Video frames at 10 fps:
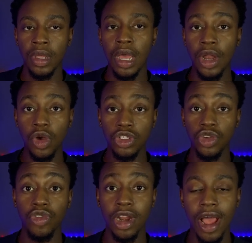And also
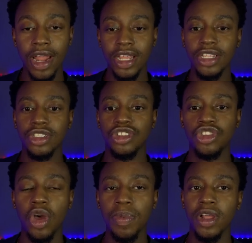regarding
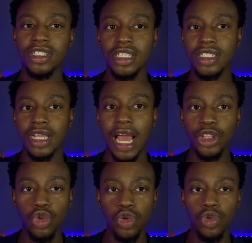stop losses, I
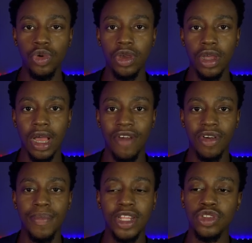do have a
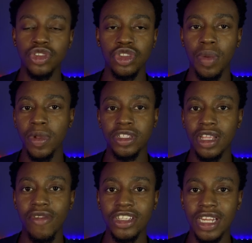mental stop loss.
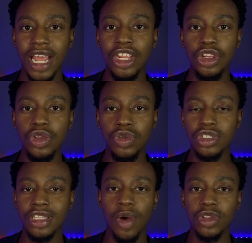There isn't any
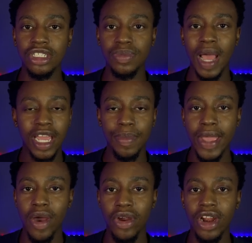news that would spike me
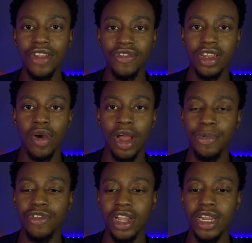out or anything that will
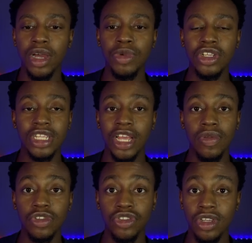happen right now because I
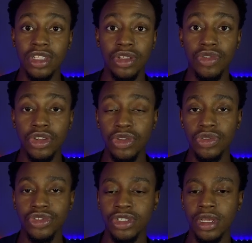don't trade during
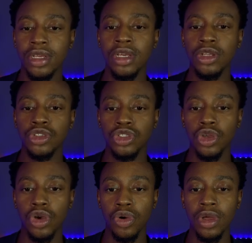news.
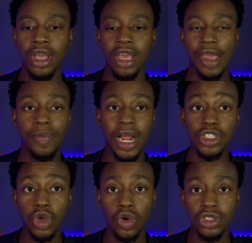So if price
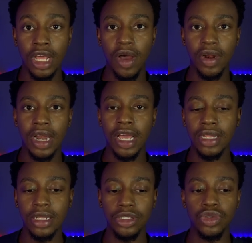goes down
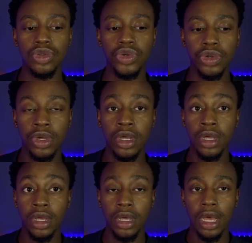and to
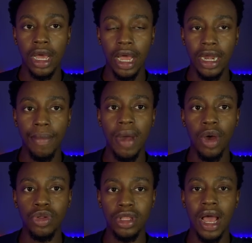an
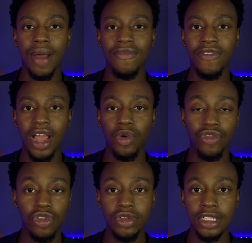amount that I'm fine with
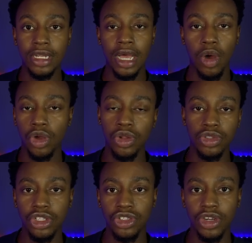losing, I'll
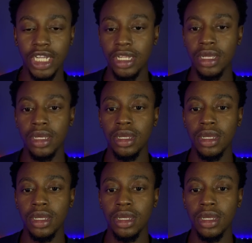close the trade.